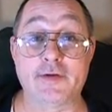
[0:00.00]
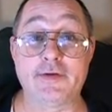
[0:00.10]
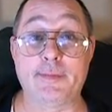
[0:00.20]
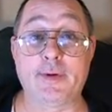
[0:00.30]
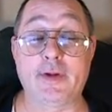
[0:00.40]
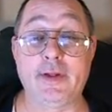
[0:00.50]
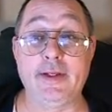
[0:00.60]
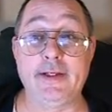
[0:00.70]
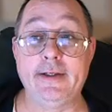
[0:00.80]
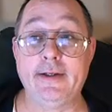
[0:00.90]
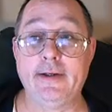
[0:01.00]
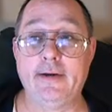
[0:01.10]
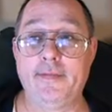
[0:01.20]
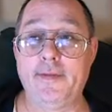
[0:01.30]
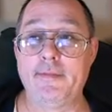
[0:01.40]
Now, typically,
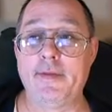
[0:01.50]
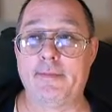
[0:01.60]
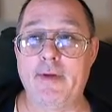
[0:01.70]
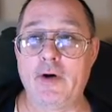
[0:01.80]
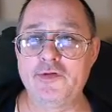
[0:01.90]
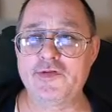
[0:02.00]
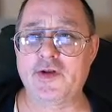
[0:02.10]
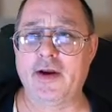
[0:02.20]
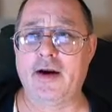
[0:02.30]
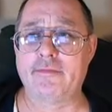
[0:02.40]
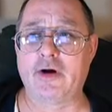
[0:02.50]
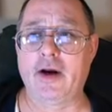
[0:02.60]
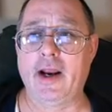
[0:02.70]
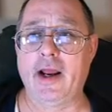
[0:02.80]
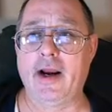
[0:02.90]
the, the most I
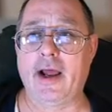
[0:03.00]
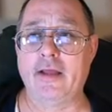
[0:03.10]
ever had,